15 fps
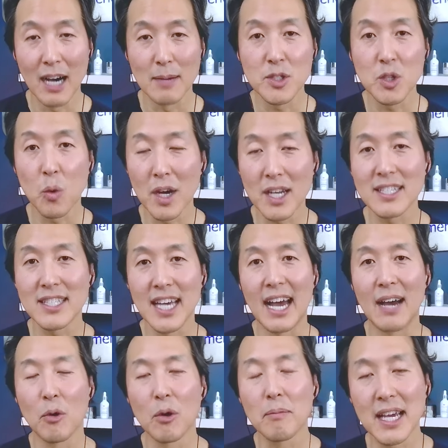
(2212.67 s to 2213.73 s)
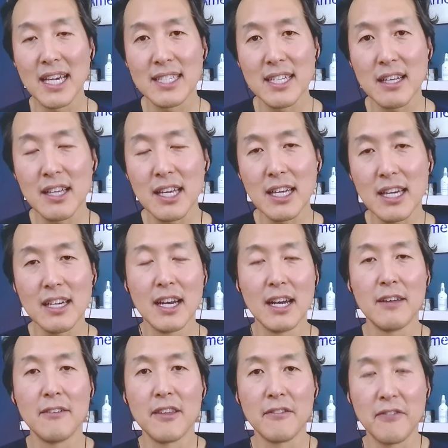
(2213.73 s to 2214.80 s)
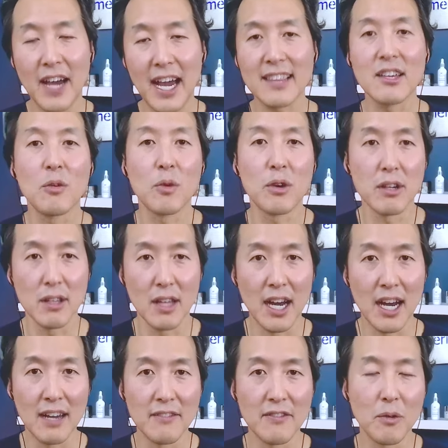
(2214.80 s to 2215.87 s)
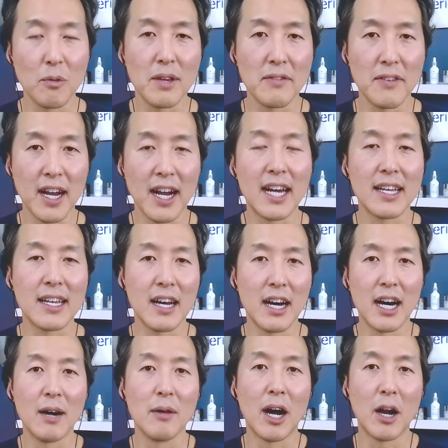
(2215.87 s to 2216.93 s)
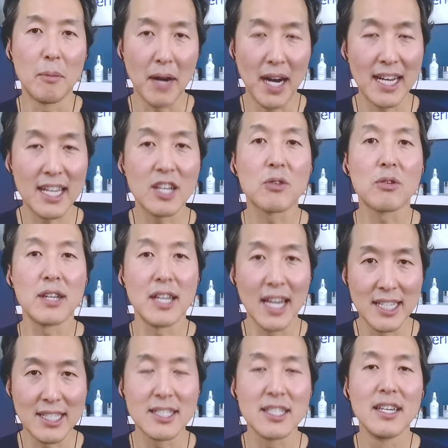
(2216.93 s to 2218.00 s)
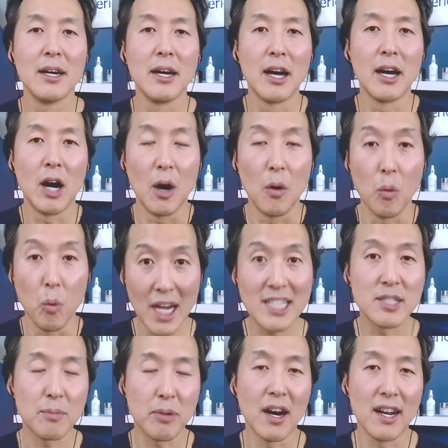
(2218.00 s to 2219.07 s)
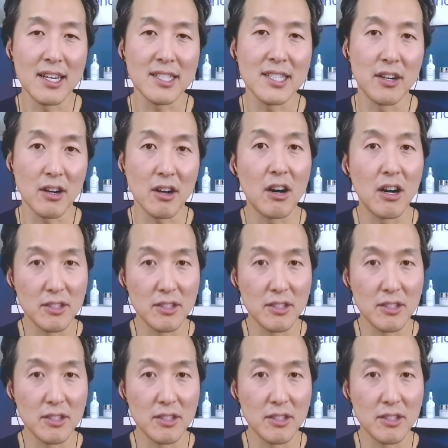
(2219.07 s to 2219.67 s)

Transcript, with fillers: um, so what is that well basically the fact that we're alive we've got uh, our body creates uh, waste products that are